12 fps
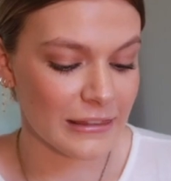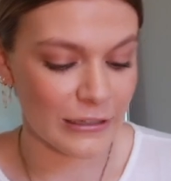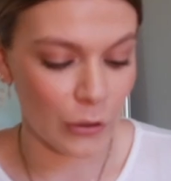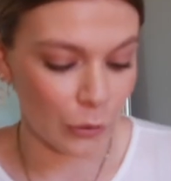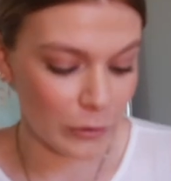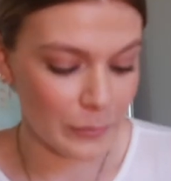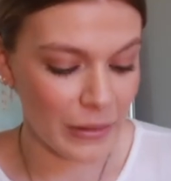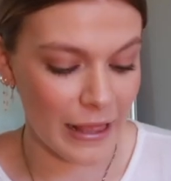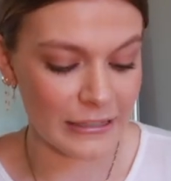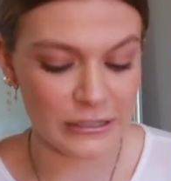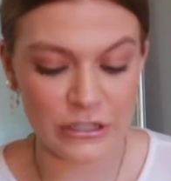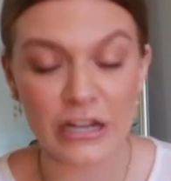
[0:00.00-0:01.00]
the
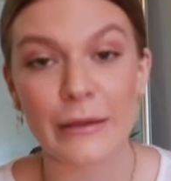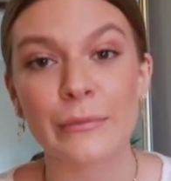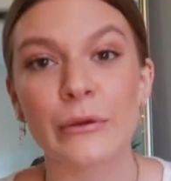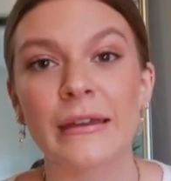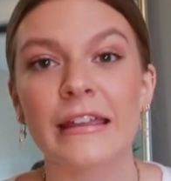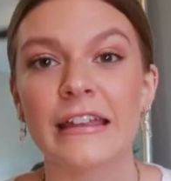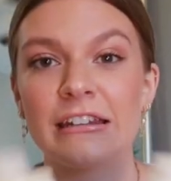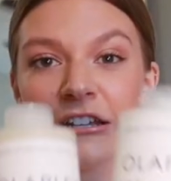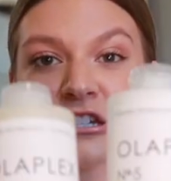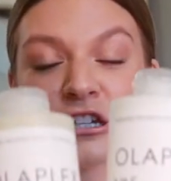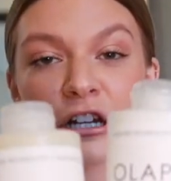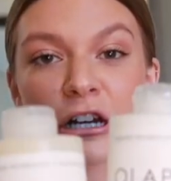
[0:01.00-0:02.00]
Olaplex shampoo and
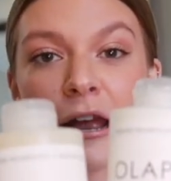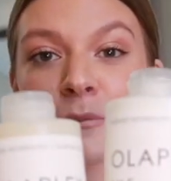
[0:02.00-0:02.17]
conditioner.